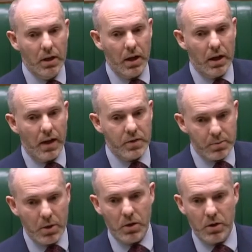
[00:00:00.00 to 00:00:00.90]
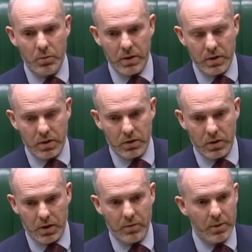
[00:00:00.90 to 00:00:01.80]
And I have spoken with the
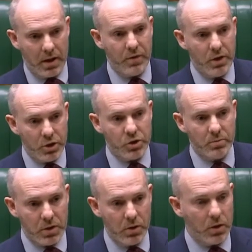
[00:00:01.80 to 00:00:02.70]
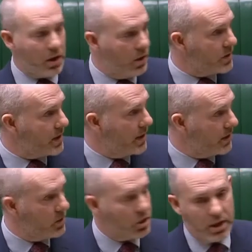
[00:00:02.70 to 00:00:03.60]
Scottish Government, I've urged them to look closely
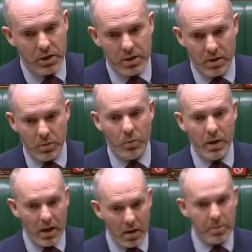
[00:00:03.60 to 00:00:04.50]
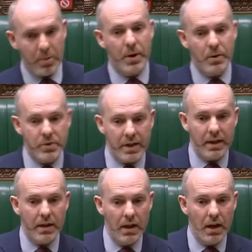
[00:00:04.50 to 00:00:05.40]
at the changes that we are
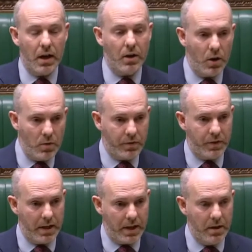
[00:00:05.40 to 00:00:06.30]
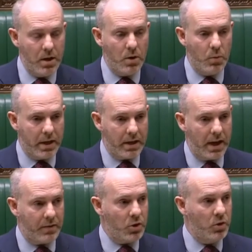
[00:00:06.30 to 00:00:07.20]
proposing, and hopefully we can
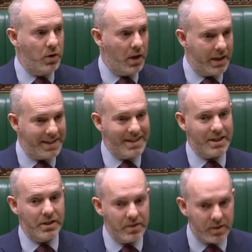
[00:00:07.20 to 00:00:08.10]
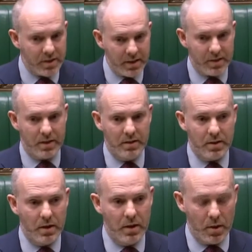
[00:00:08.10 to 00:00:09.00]
have a united, consistent
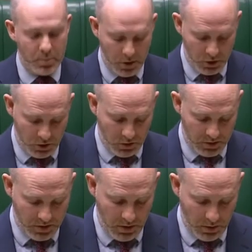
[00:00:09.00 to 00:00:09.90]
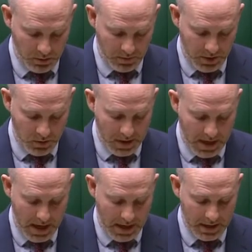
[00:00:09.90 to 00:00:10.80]
approach across the whole of the
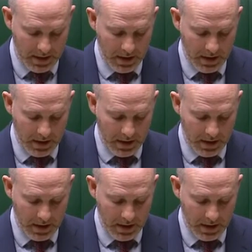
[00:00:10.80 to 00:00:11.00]
UK.